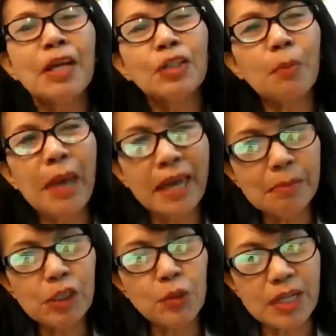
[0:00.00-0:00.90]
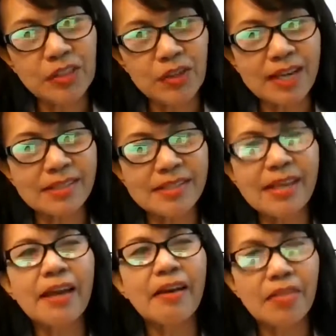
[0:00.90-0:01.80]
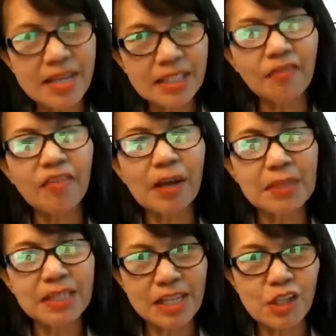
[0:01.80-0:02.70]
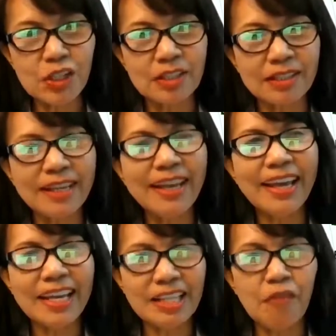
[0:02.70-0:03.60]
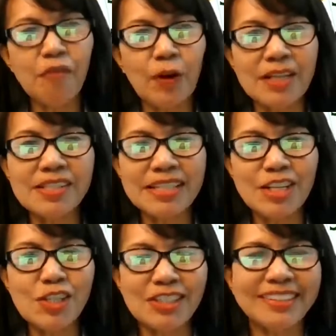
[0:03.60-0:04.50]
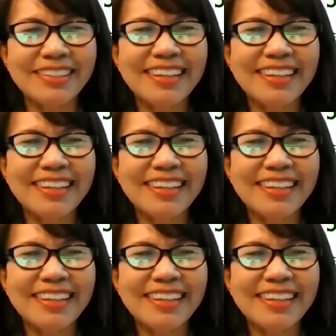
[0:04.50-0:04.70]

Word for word: to be able to address this fragmentation and deforestation.